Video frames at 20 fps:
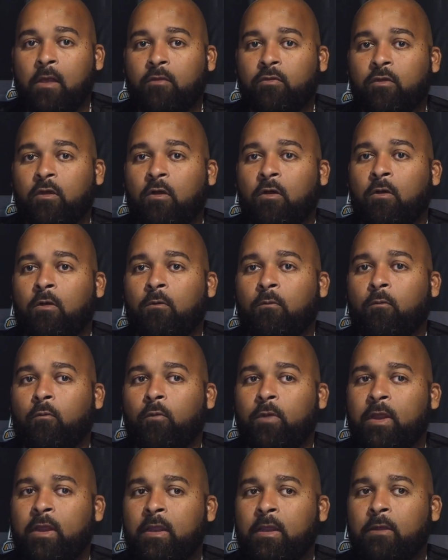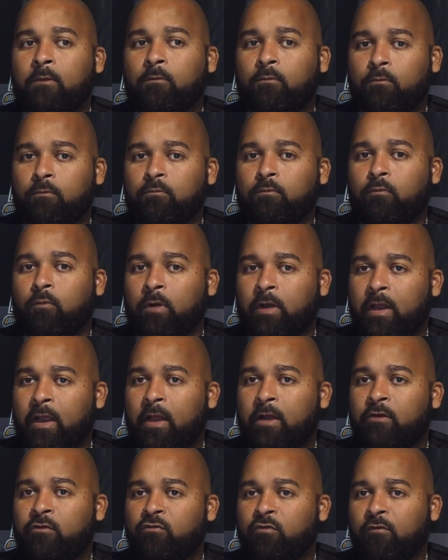So we went
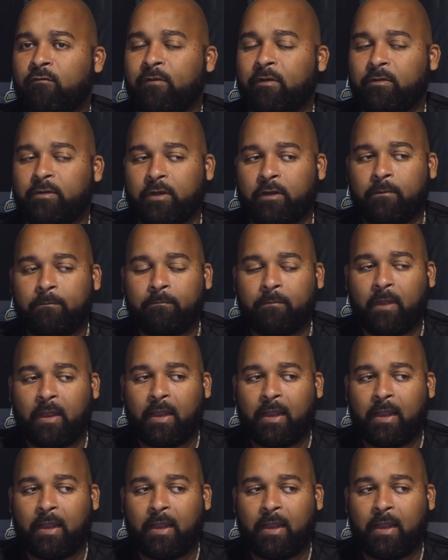ahead and drove out there,